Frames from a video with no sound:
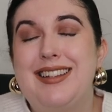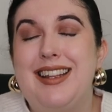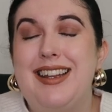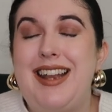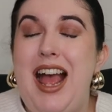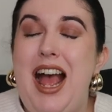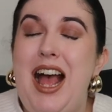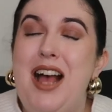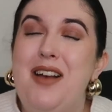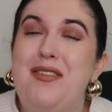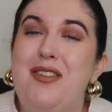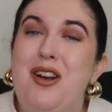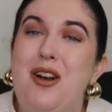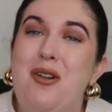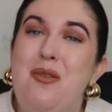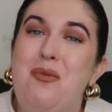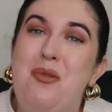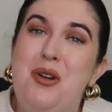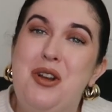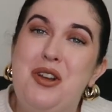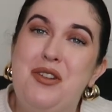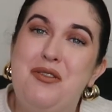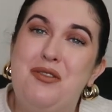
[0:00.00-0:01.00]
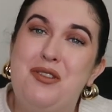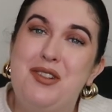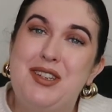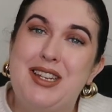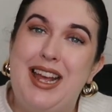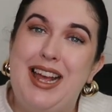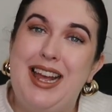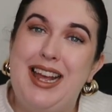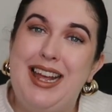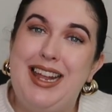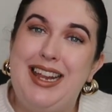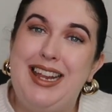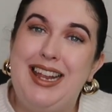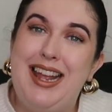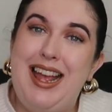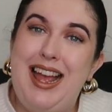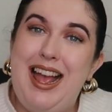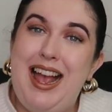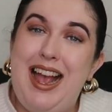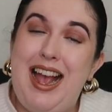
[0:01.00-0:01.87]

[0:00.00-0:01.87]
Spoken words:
And have a wonderful day.